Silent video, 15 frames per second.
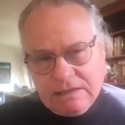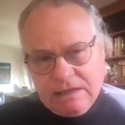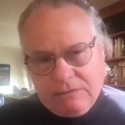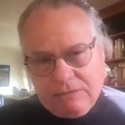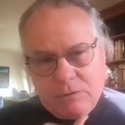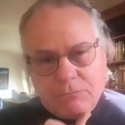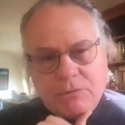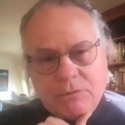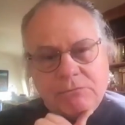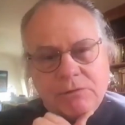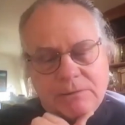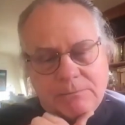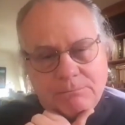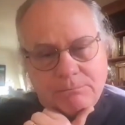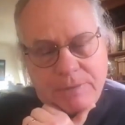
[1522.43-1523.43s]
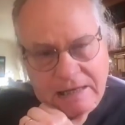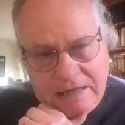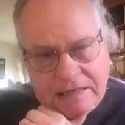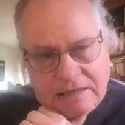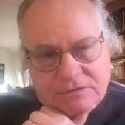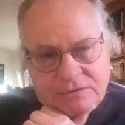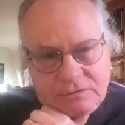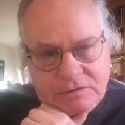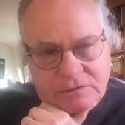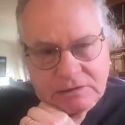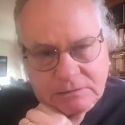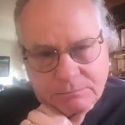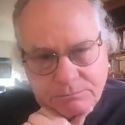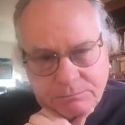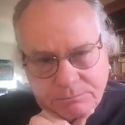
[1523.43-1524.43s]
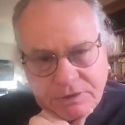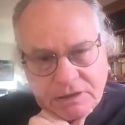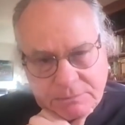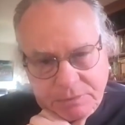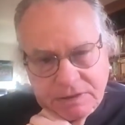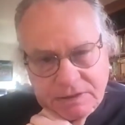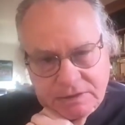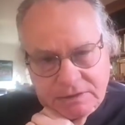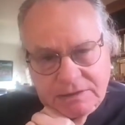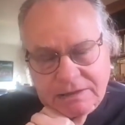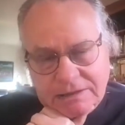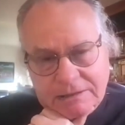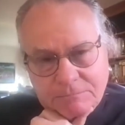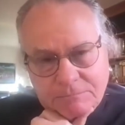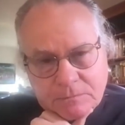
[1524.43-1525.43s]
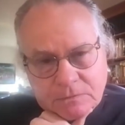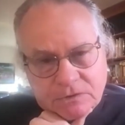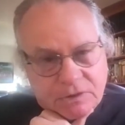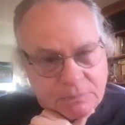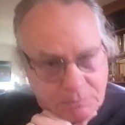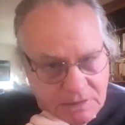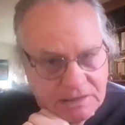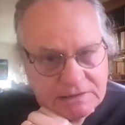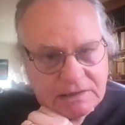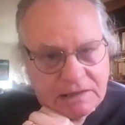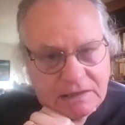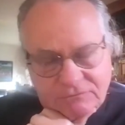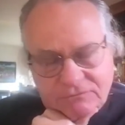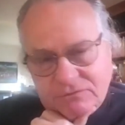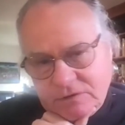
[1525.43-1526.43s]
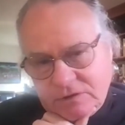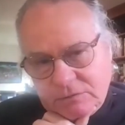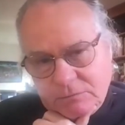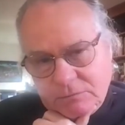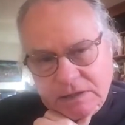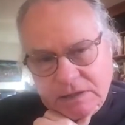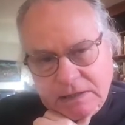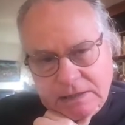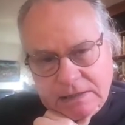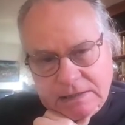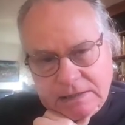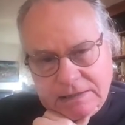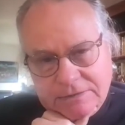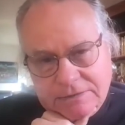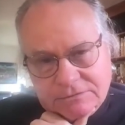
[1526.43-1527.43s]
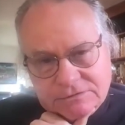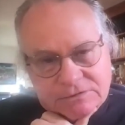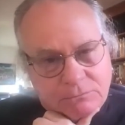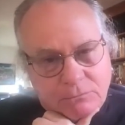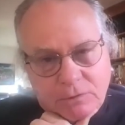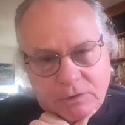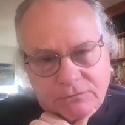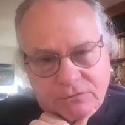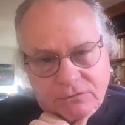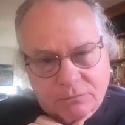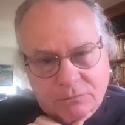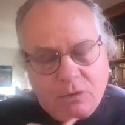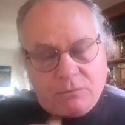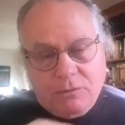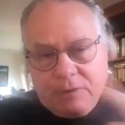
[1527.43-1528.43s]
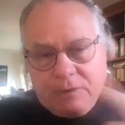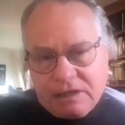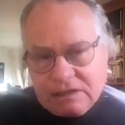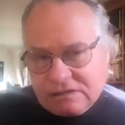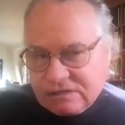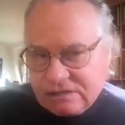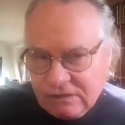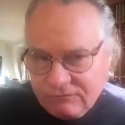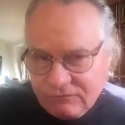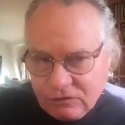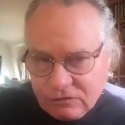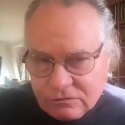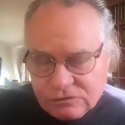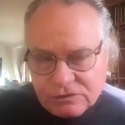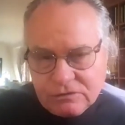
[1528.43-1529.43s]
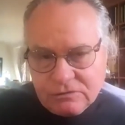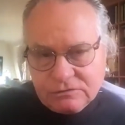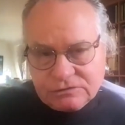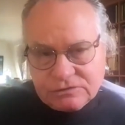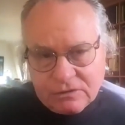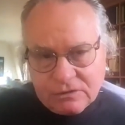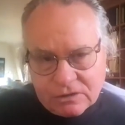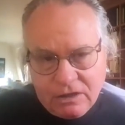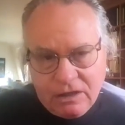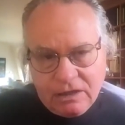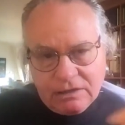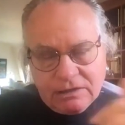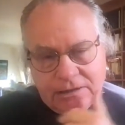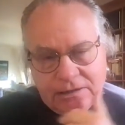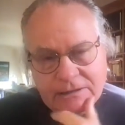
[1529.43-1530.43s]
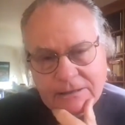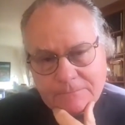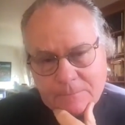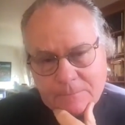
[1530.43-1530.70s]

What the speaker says: And when we went back to the Pita Paraná to make that film, there was a wonderful moment because Stephen Hugh Jones, our colleague,